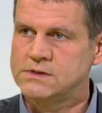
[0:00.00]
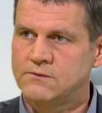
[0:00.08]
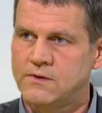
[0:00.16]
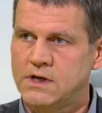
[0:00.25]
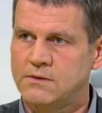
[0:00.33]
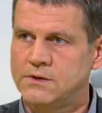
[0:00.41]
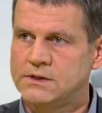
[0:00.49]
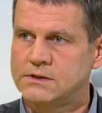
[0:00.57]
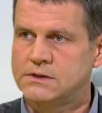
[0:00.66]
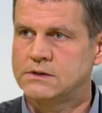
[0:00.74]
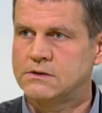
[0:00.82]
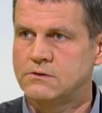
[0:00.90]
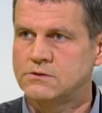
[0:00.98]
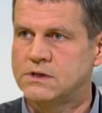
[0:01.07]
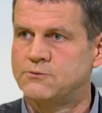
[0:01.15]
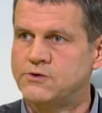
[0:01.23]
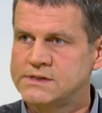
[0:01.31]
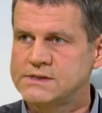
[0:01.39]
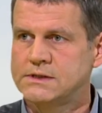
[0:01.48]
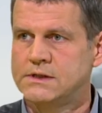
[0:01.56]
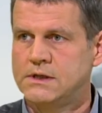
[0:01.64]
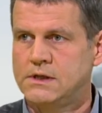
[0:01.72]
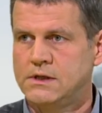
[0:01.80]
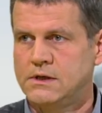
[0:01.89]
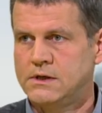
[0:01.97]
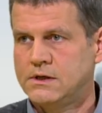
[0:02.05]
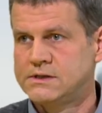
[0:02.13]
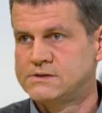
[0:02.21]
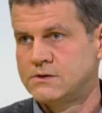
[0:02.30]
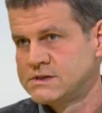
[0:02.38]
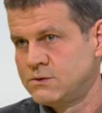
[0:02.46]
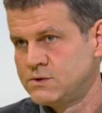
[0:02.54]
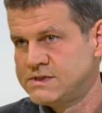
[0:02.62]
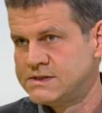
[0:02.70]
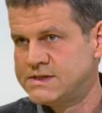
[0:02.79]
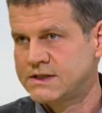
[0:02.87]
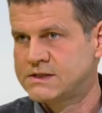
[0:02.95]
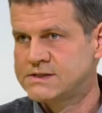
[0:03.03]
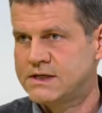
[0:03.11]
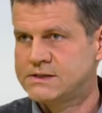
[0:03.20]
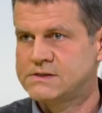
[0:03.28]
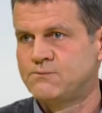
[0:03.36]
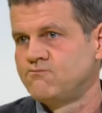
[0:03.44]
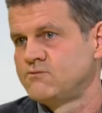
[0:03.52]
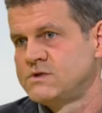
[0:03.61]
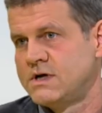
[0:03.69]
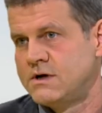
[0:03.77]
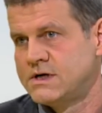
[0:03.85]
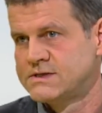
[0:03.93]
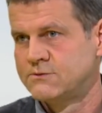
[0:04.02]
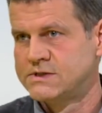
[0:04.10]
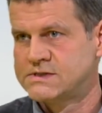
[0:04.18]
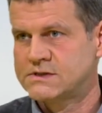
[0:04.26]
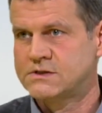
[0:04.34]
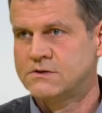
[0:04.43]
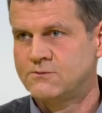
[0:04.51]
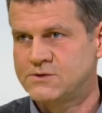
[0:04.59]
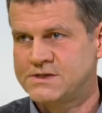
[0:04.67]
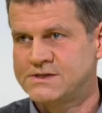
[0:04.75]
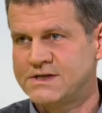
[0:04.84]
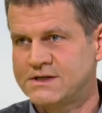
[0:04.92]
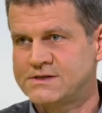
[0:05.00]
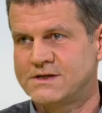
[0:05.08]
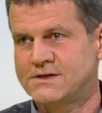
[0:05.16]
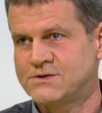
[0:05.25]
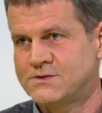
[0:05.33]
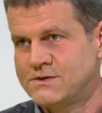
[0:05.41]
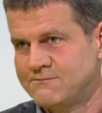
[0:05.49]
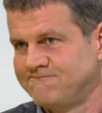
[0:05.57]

the environment and long term risk is not there with insecticides. There are other risks with insecticides. Yeah,